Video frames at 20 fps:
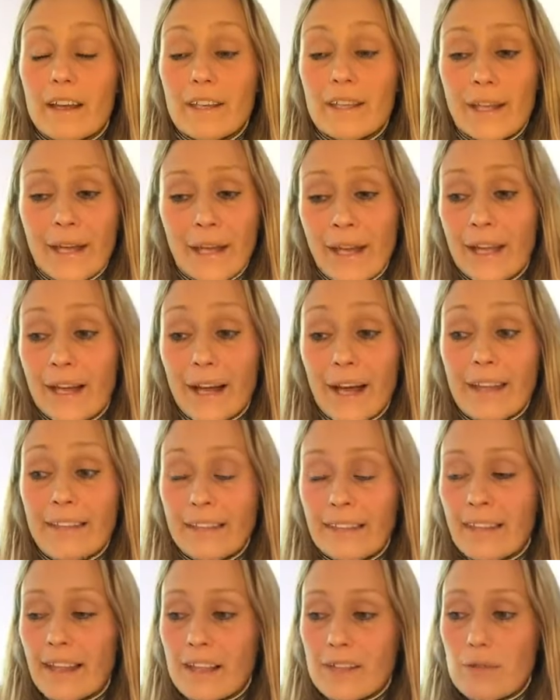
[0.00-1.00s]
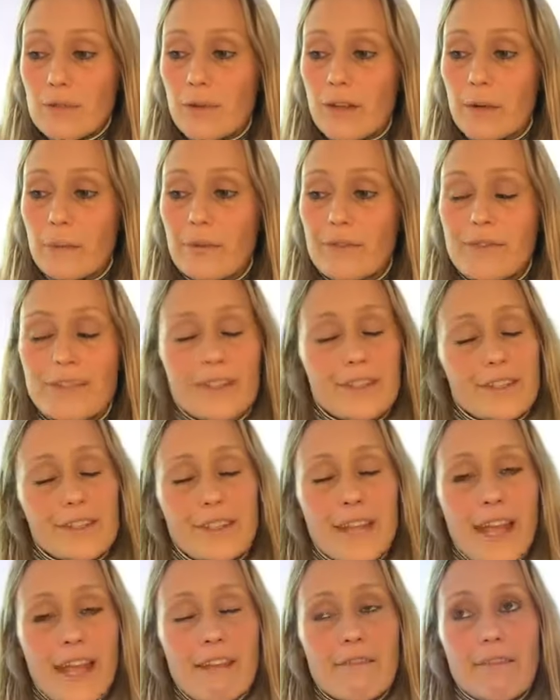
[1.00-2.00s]
yeah, I think that's all I wanted to
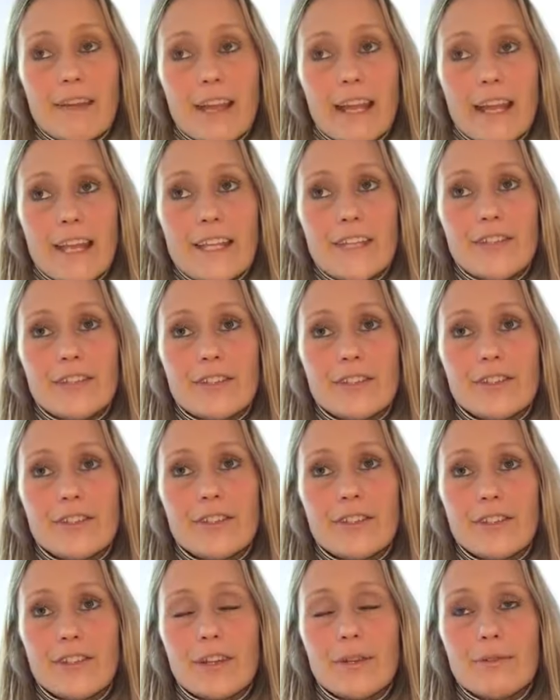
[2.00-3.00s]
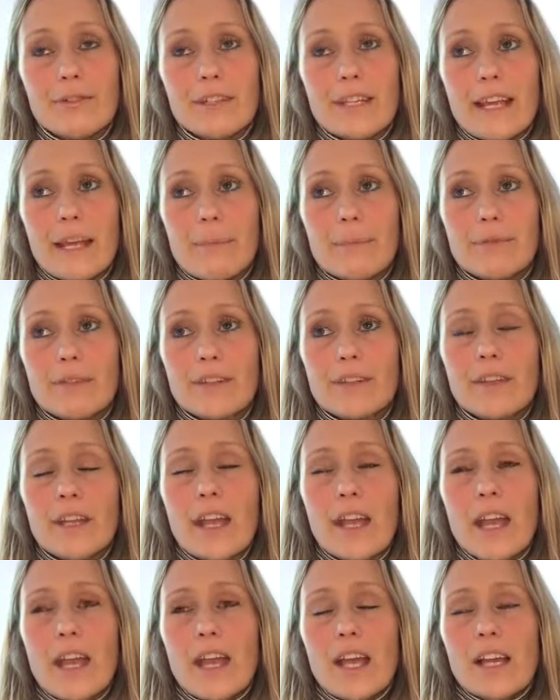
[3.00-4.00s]
say, really. Just those tips, and
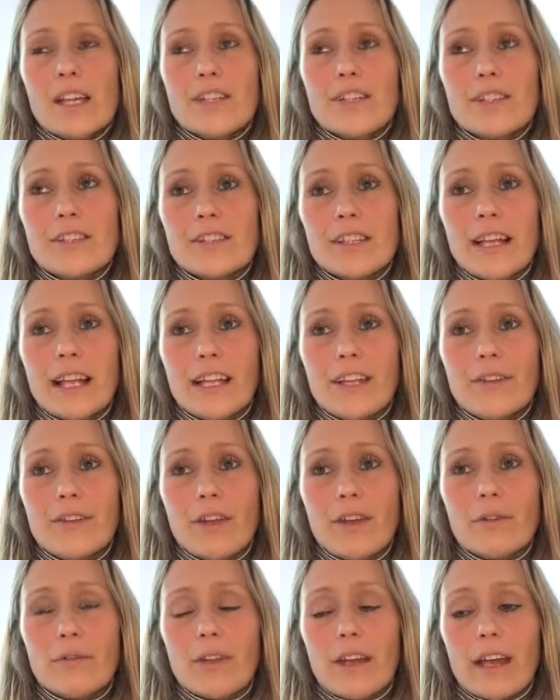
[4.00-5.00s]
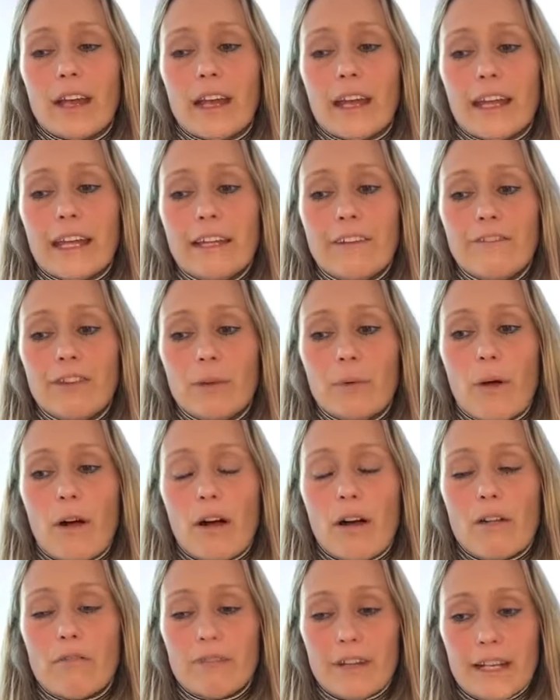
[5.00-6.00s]
just to let you know that if you
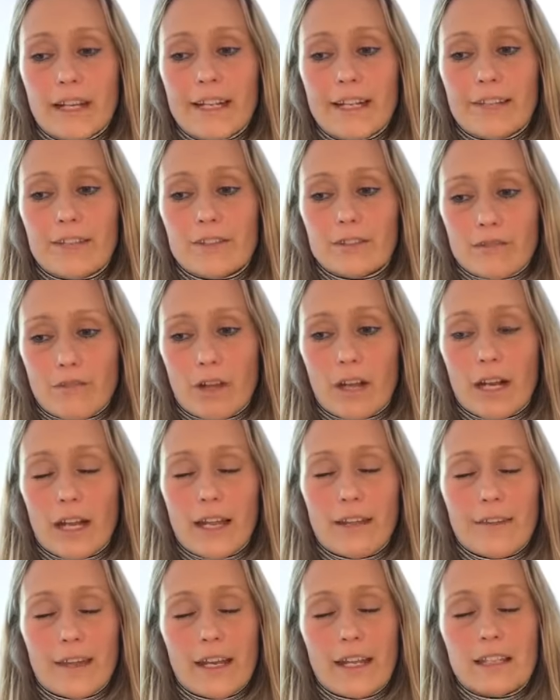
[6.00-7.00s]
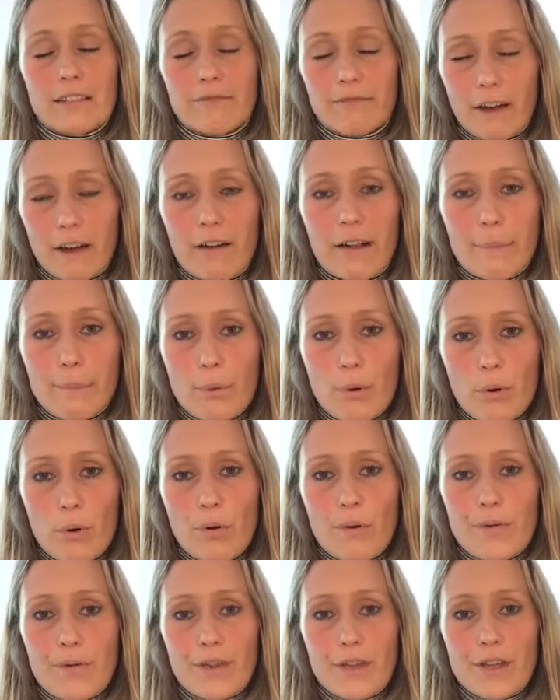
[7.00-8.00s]
are really struggling, then it's very
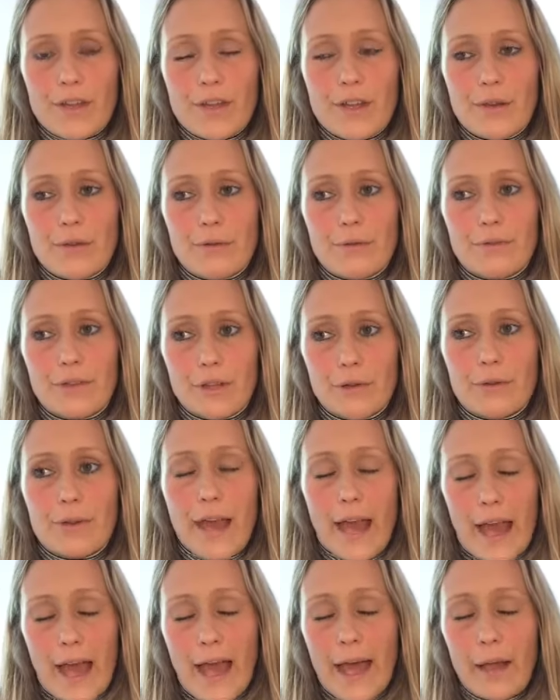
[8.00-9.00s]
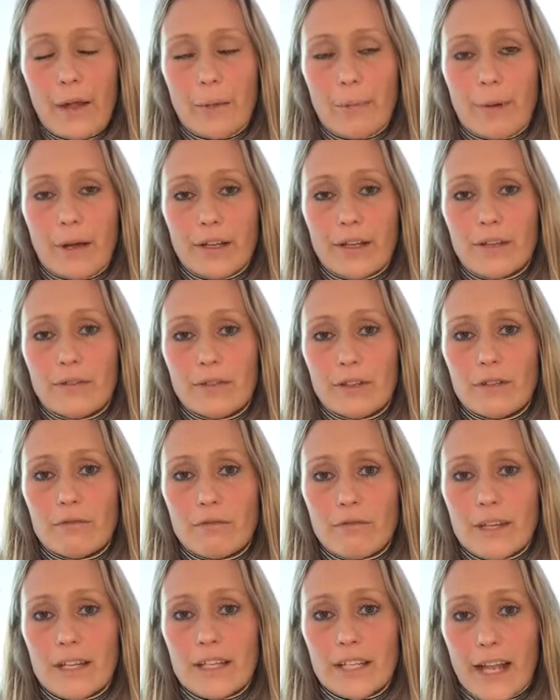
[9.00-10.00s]
important that you do get help and you do
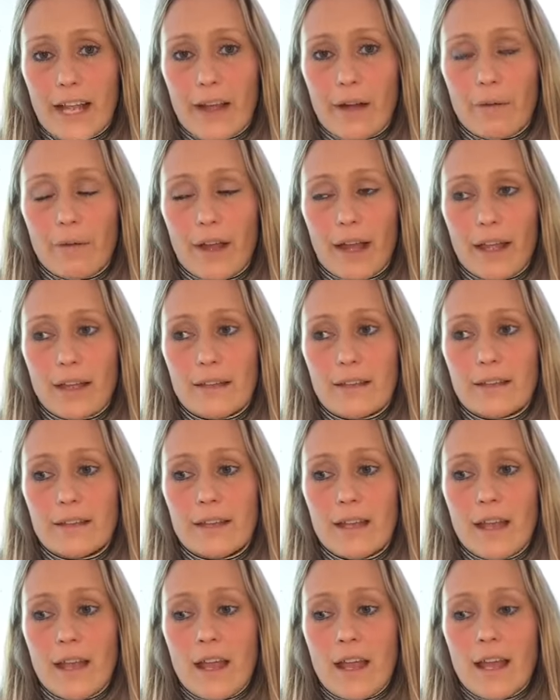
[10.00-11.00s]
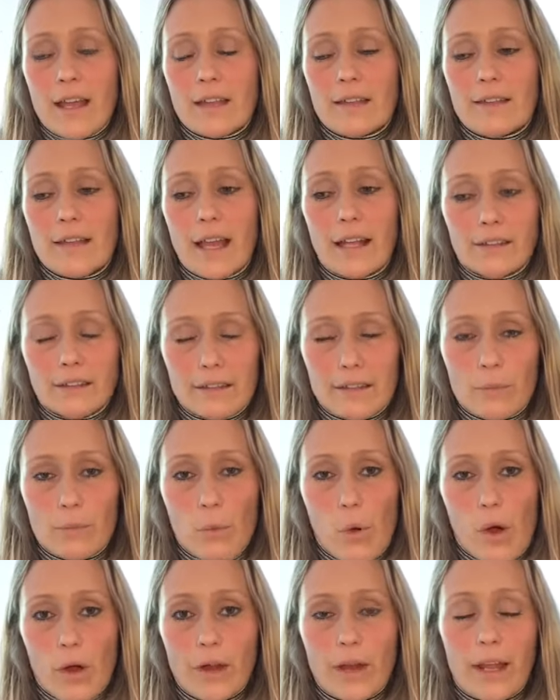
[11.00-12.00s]
reach out and tell
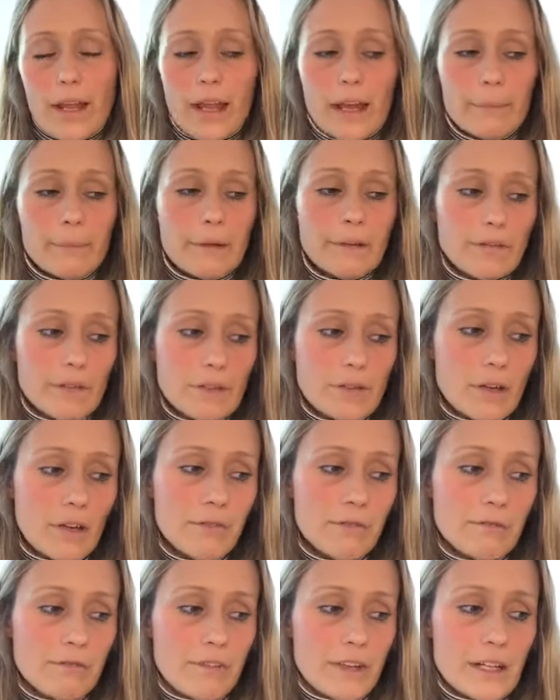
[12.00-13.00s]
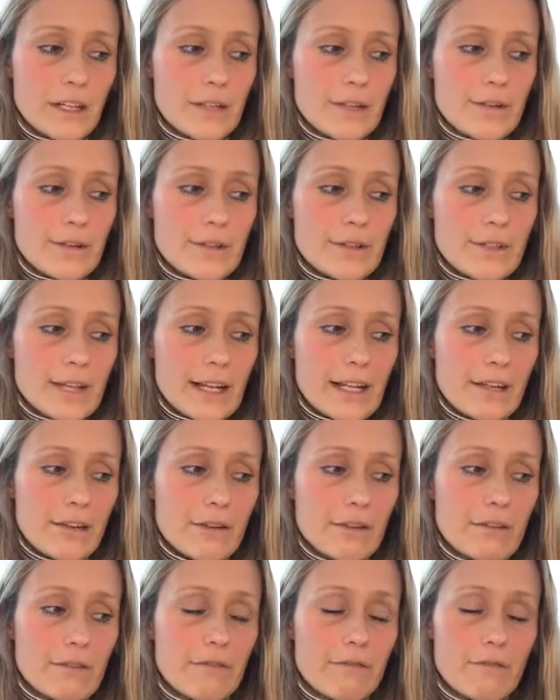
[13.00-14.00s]
someone. If you don't feel you can tell
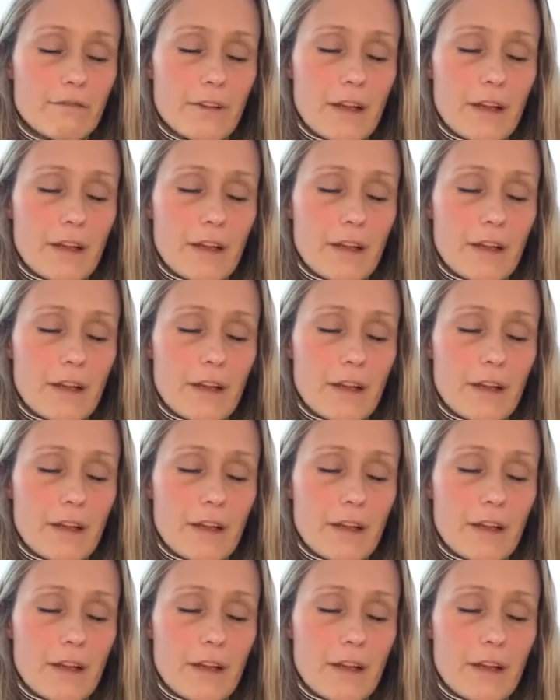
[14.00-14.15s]
your